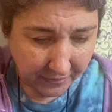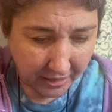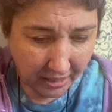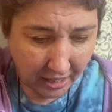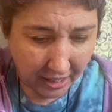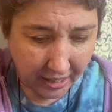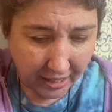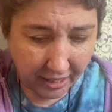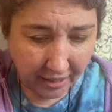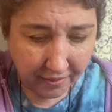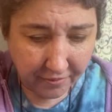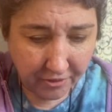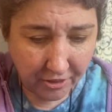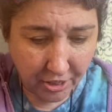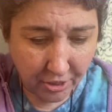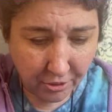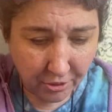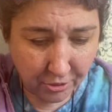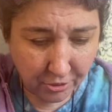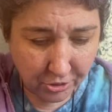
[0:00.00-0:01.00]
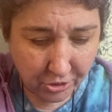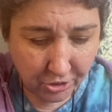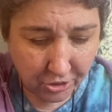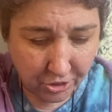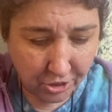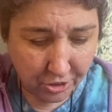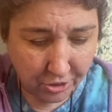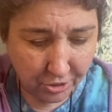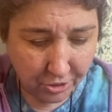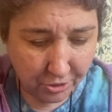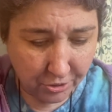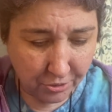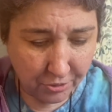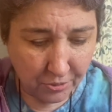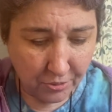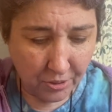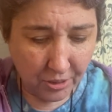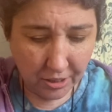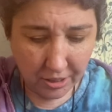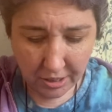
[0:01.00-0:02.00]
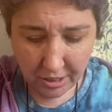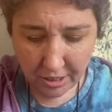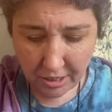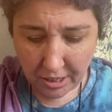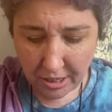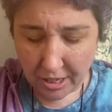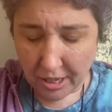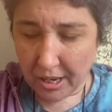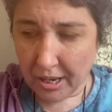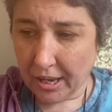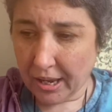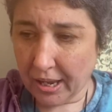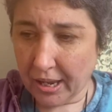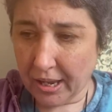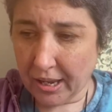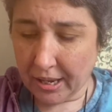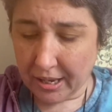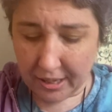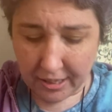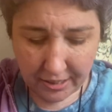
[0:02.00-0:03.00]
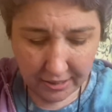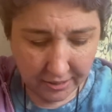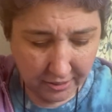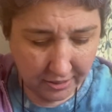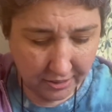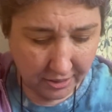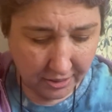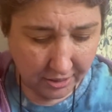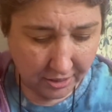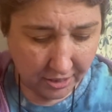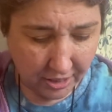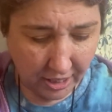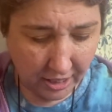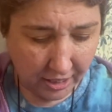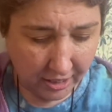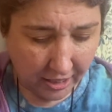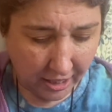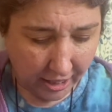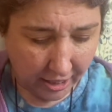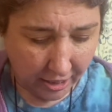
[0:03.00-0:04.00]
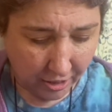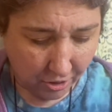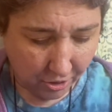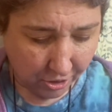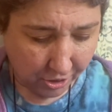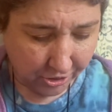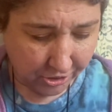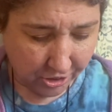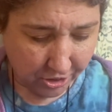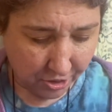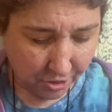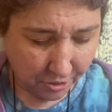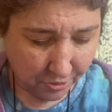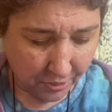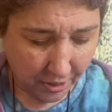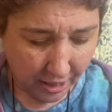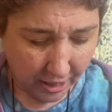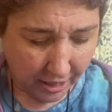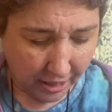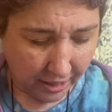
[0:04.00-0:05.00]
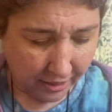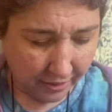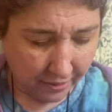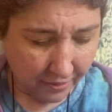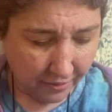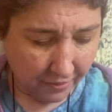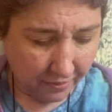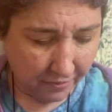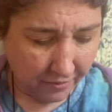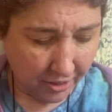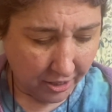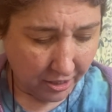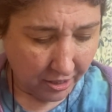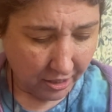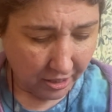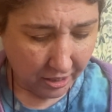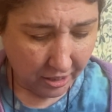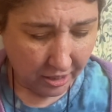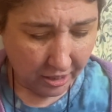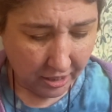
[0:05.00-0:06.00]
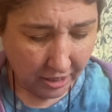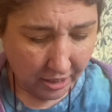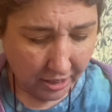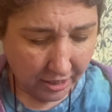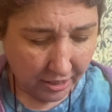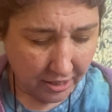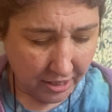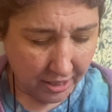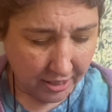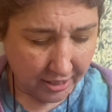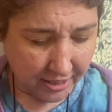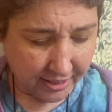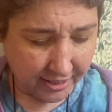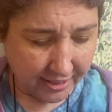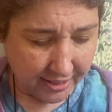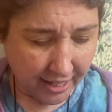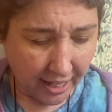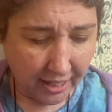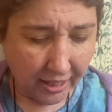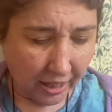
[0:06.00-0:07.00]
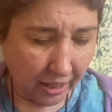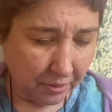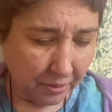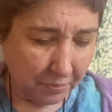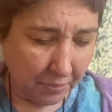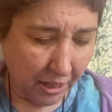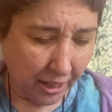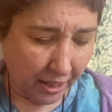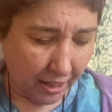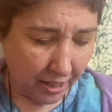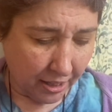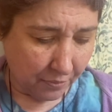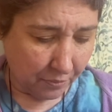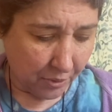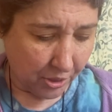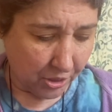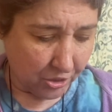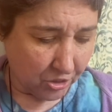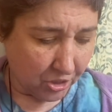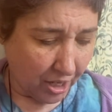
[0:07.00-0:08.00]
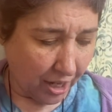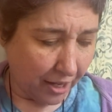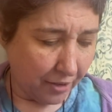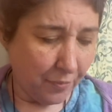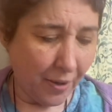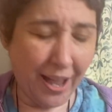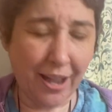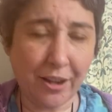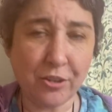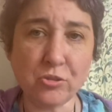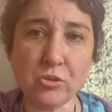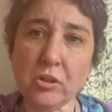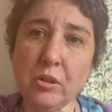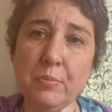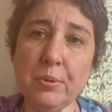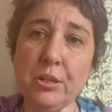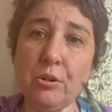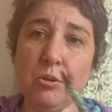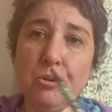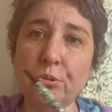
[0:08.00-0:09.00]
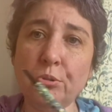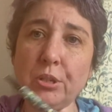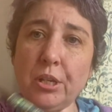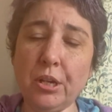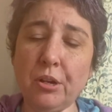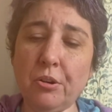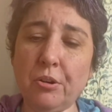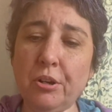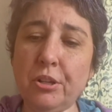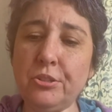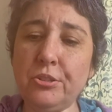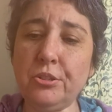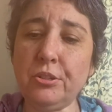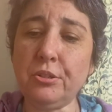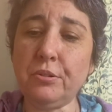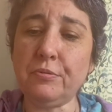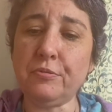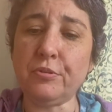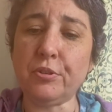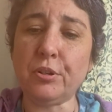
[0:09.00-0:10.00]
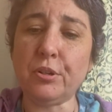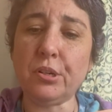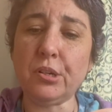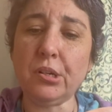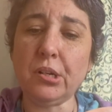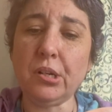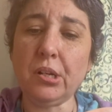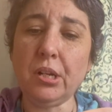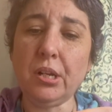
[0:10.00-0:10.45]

have those 2. And then I also have this set I made, which I've actually been holding on to for